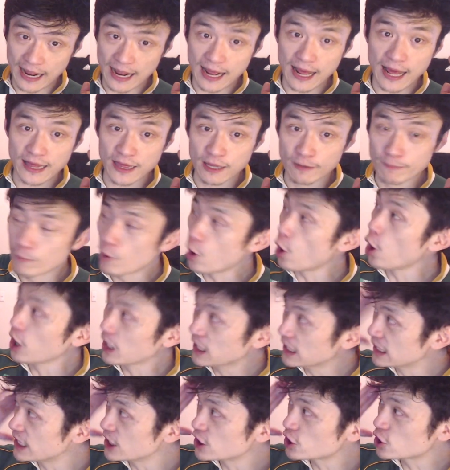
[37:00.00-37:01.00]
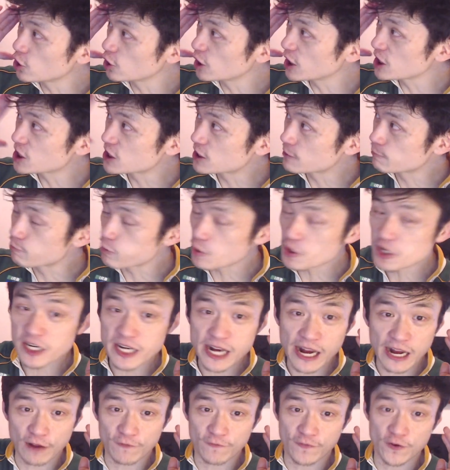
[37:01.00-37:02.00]
The Maul literally sprinted
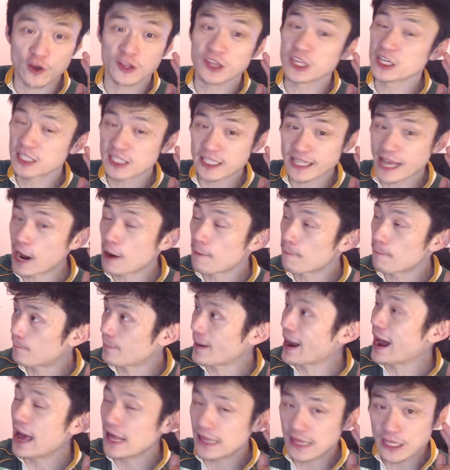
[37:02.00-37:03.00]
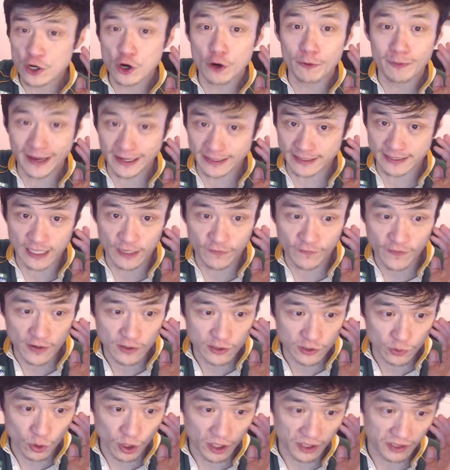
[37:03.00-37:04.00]
down the field. This is how bad the All Blacks defense
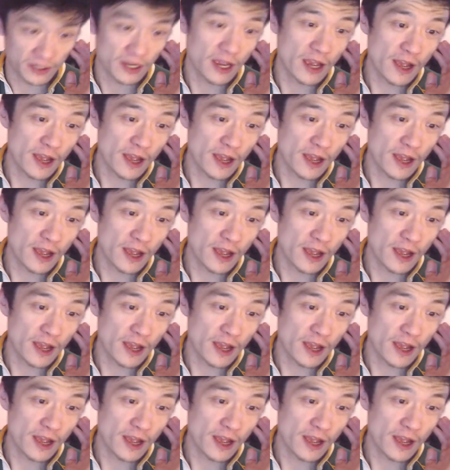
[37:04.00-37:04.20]
was.